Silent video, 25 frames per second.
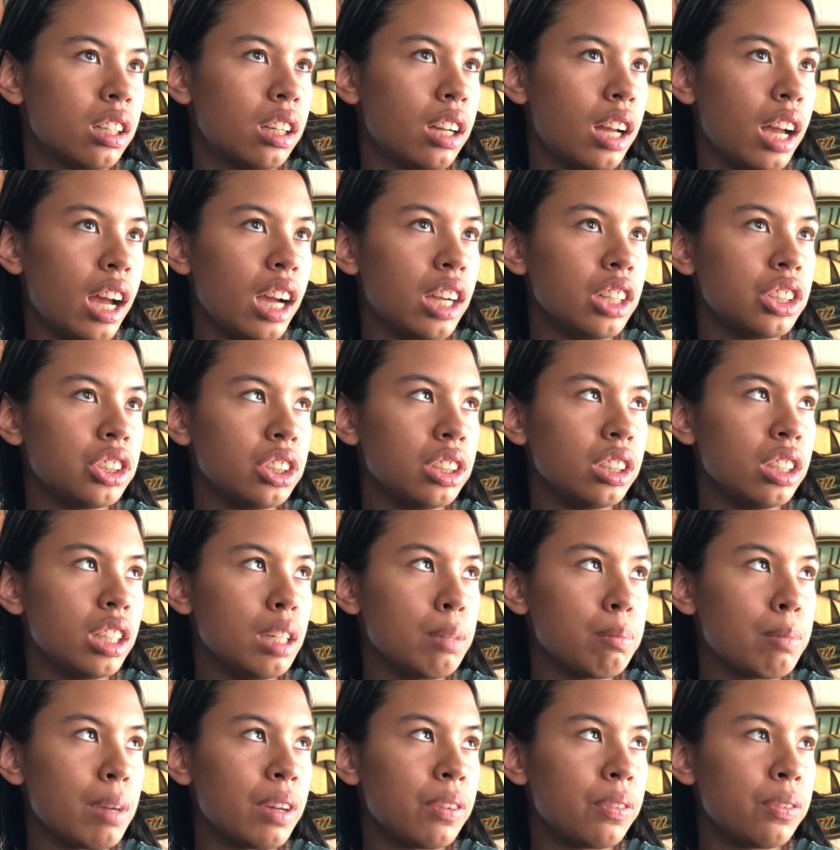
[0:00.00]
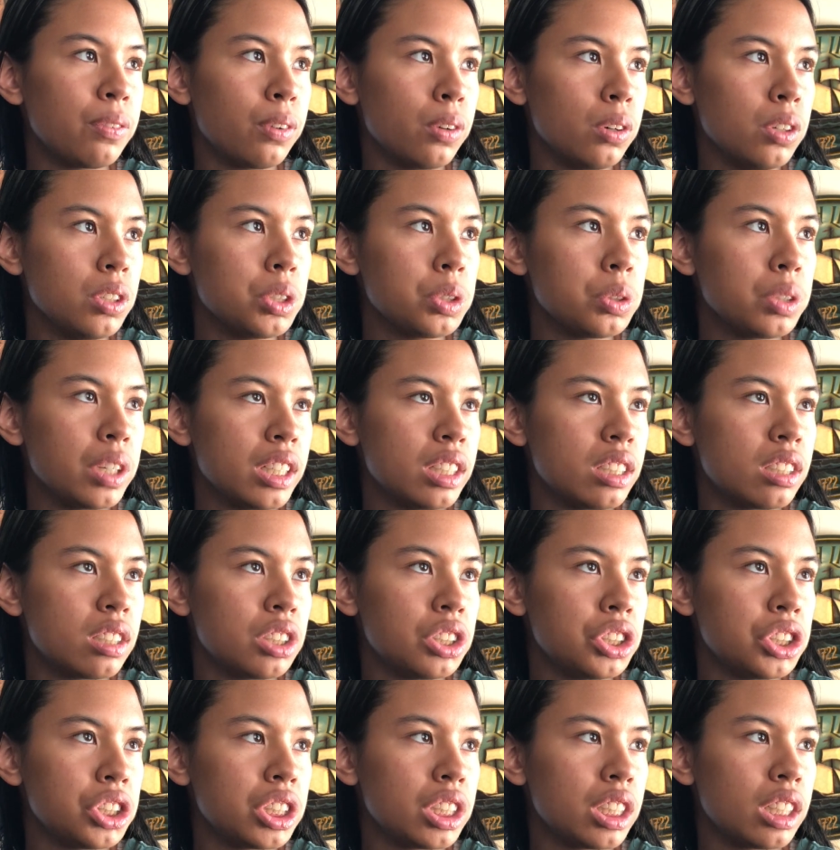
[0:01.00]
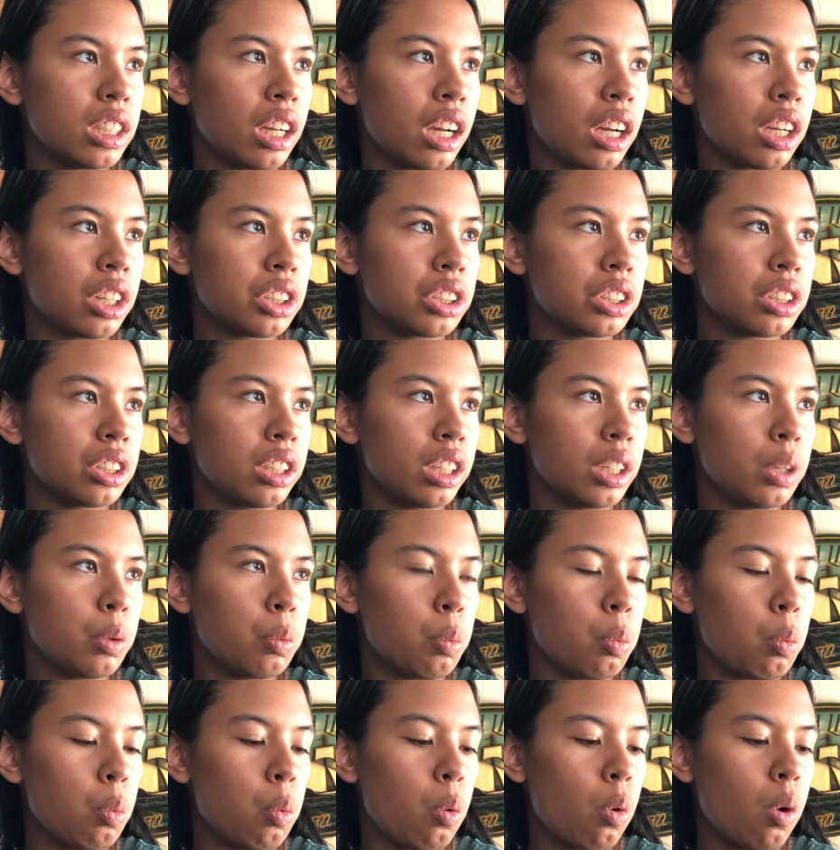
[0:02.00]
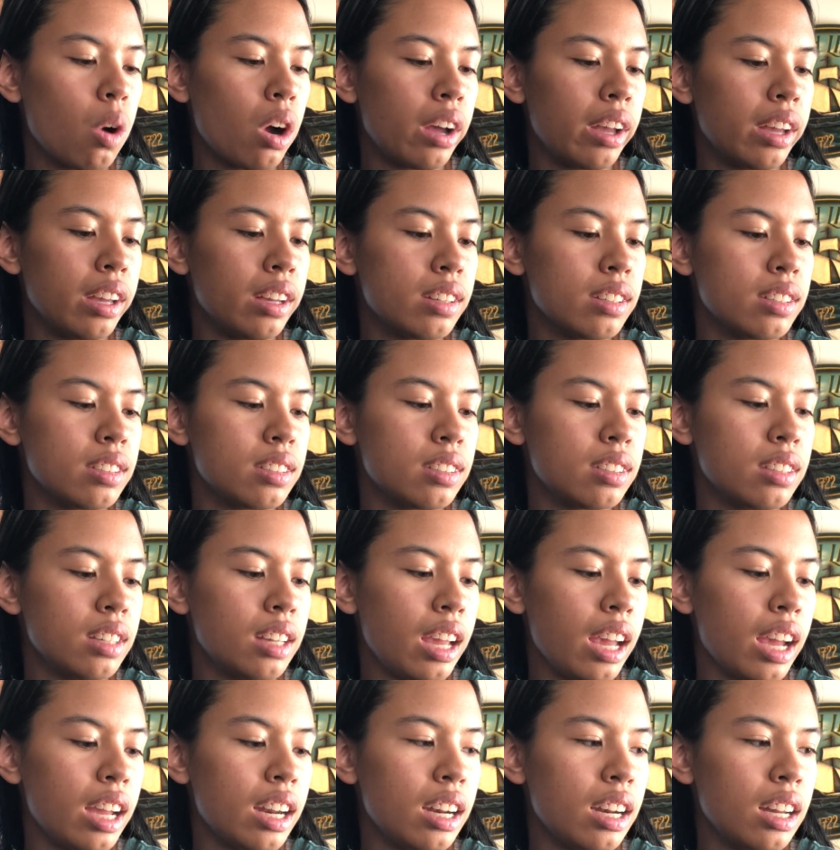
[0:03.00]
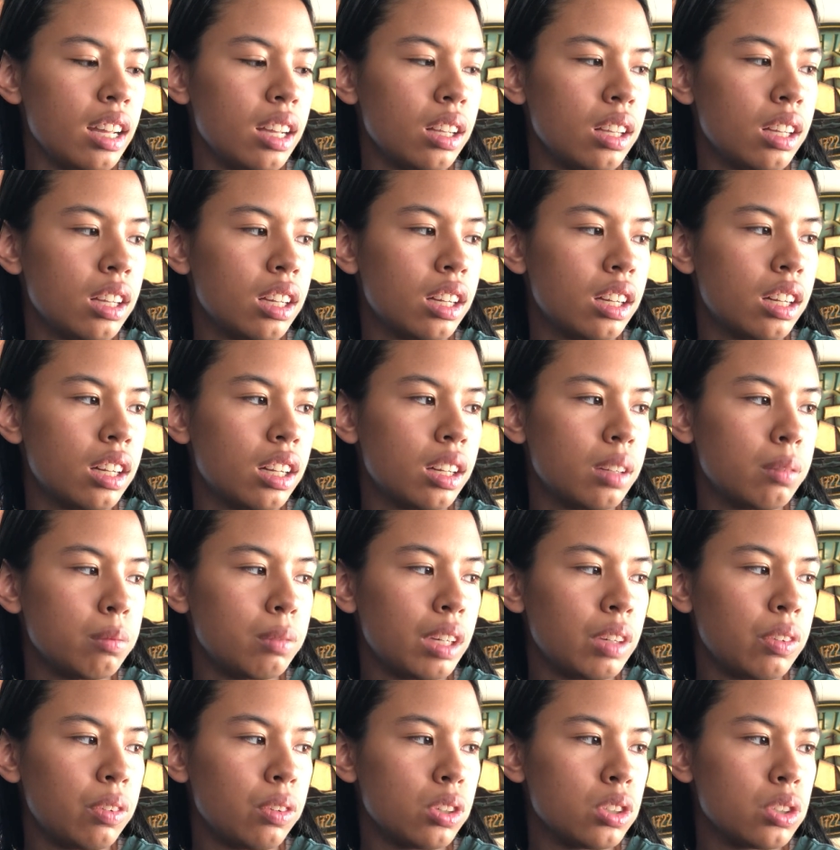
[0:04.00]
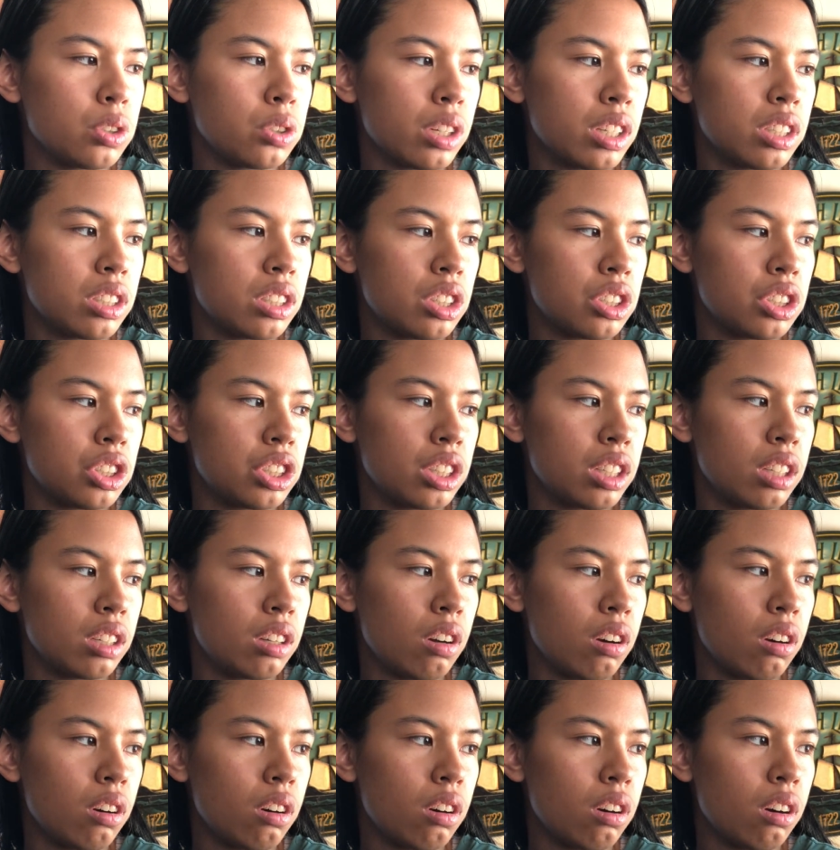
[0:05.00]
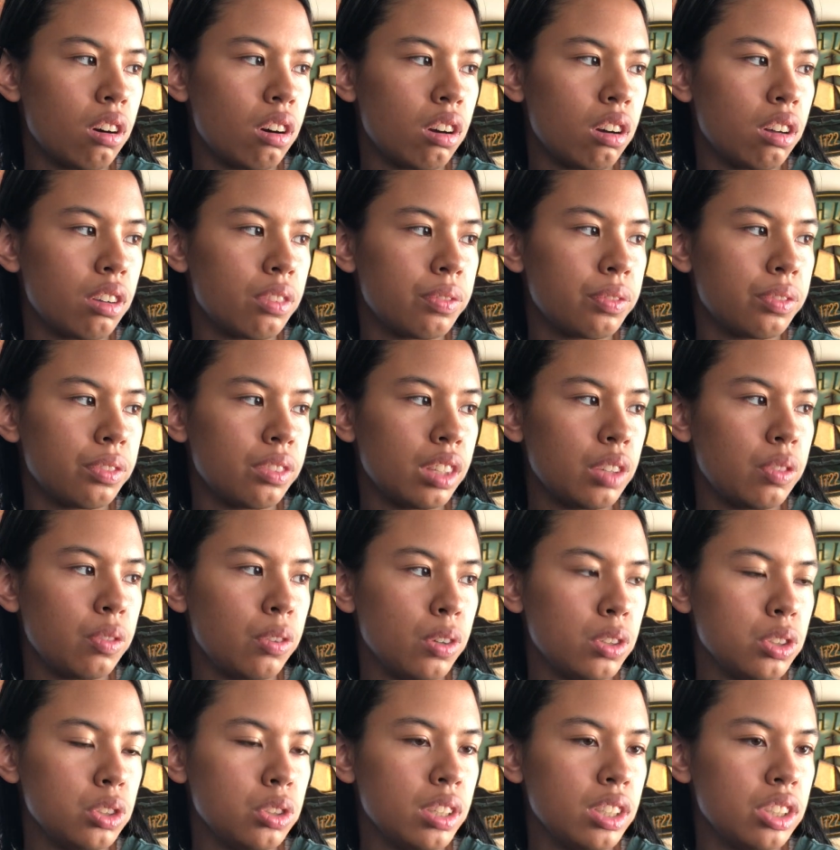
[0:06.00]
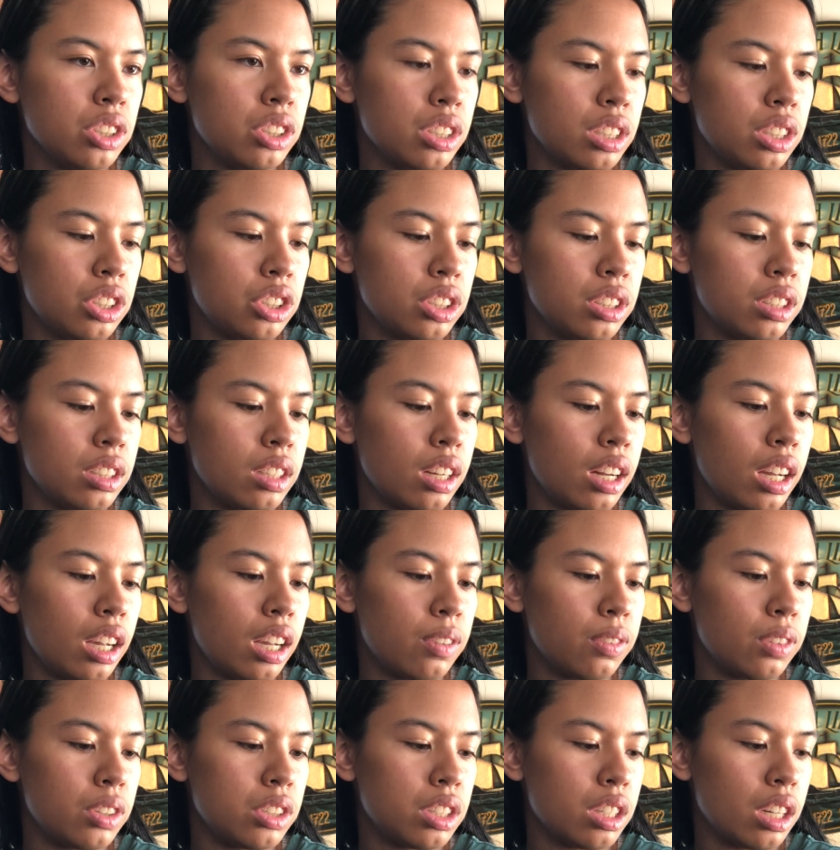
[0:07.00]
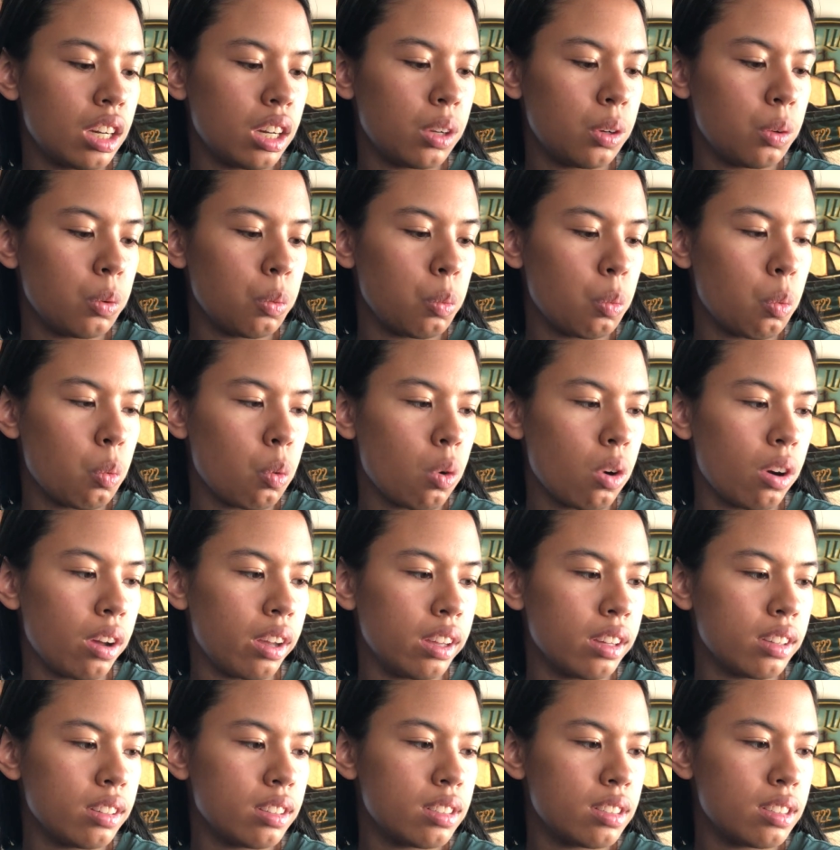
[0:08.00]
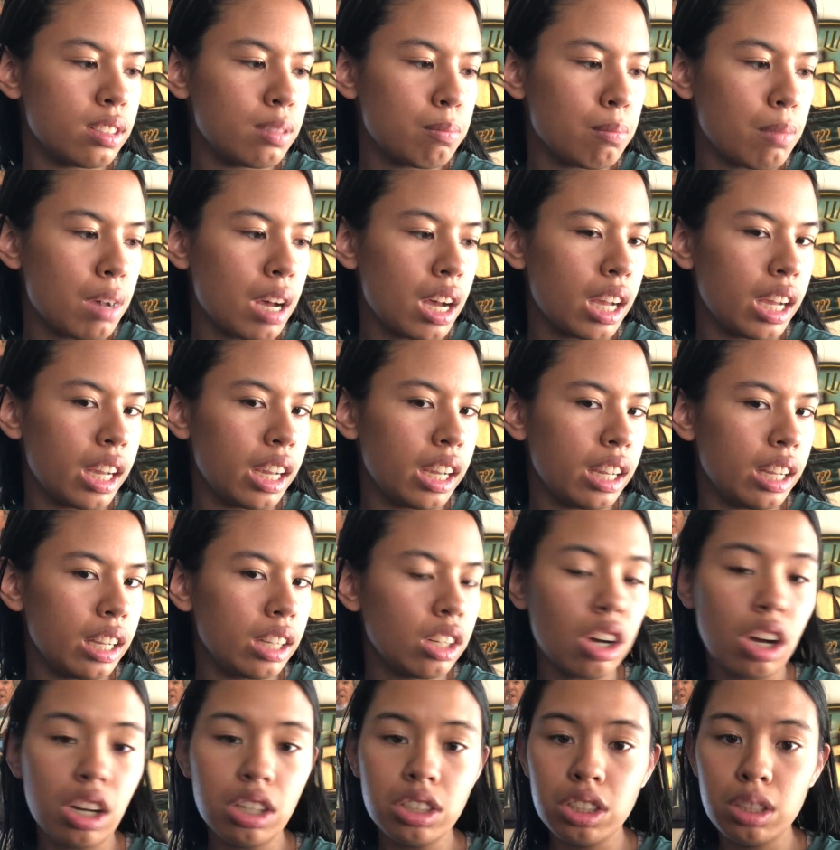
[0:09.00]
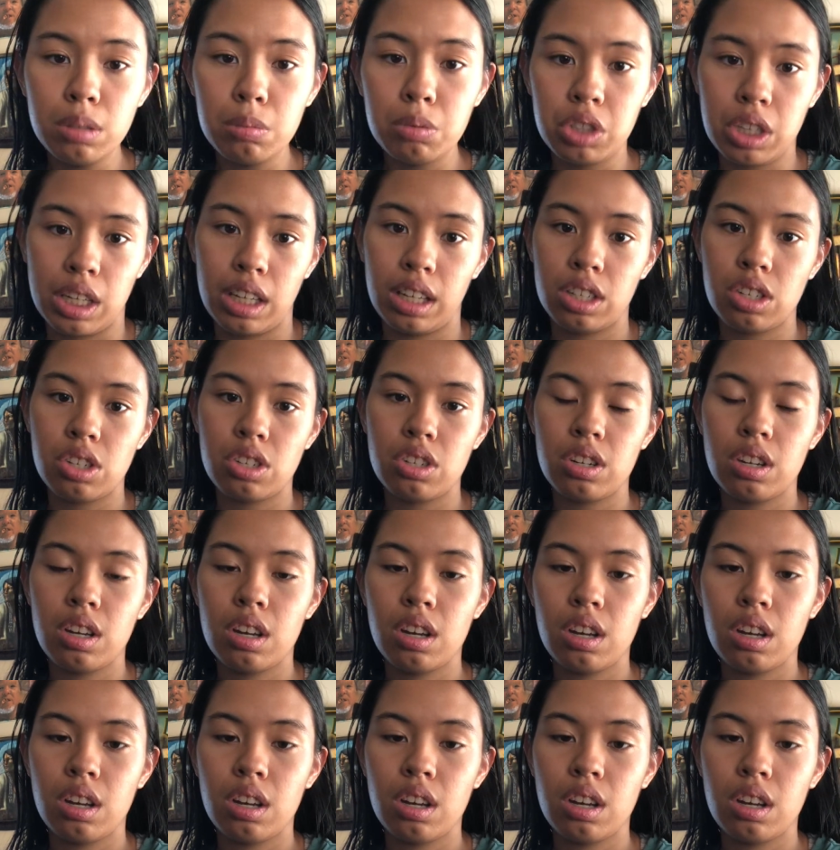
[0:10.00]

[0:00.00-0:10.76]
actually my first transition was my first transition. The first transition that I ever done was my costume change.